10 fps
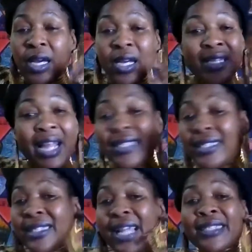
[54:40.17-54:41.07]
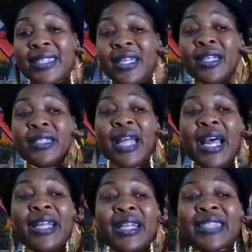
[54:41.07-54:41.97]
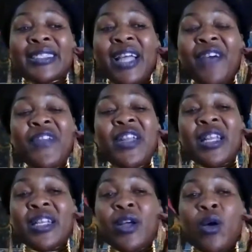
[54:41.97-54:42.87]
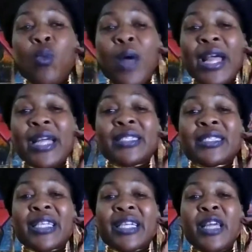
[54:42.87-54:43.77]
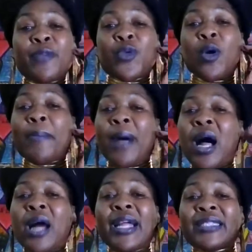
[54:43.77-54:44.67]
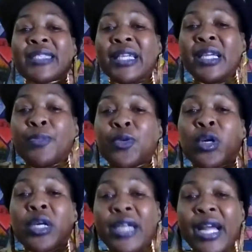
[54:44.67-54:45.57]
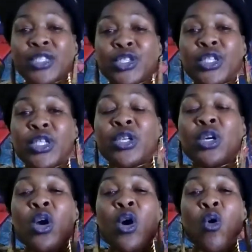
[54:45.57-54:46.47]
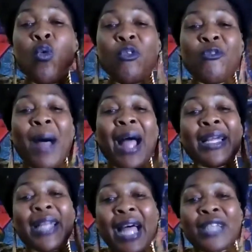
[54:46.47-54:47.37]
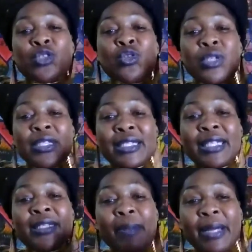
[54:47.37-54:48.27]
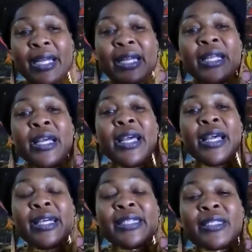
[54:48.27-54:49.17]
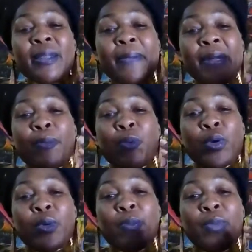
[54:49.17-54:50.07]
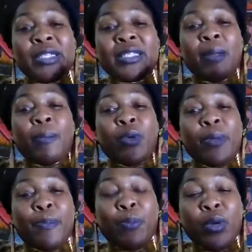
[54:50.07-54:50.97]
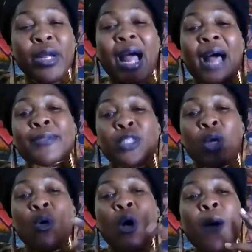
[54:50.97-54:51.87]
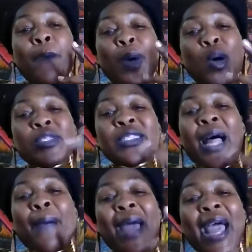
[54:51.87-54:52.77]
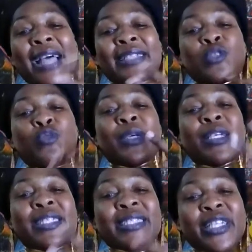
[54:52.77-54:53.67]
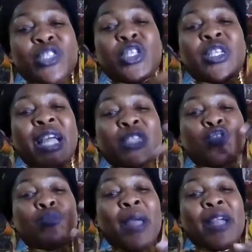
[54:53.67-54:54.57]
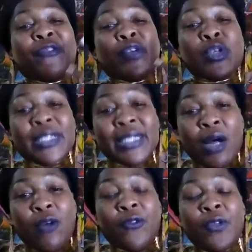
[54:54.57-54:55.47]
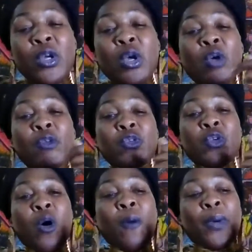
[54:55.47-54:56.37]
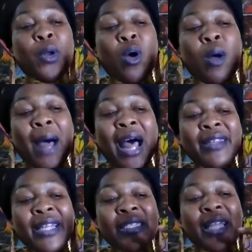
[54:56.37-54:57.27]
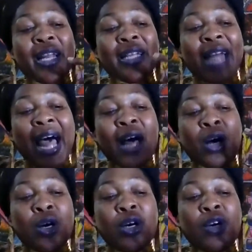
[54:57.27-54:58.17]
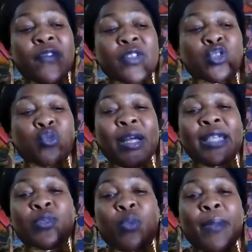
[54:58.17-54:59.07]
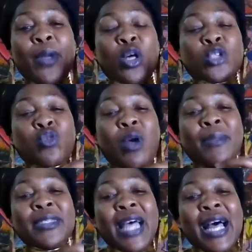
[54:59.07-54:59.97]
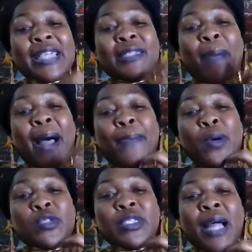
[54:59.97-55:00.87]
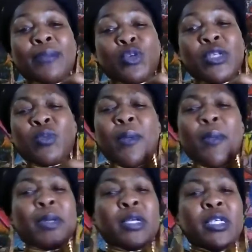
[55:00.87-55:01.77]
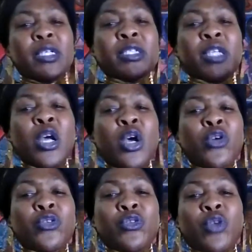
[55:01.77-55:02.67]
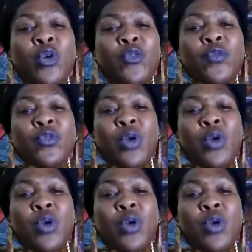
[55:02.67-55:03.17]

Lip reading: That's definitely a way to keep your bond and to keep your connection with biological and cis men is to be pre-op. So post-op has to be a decision that you make for yourself. But I think that a lot of trans women are traumatized by post-op trans women because, you know,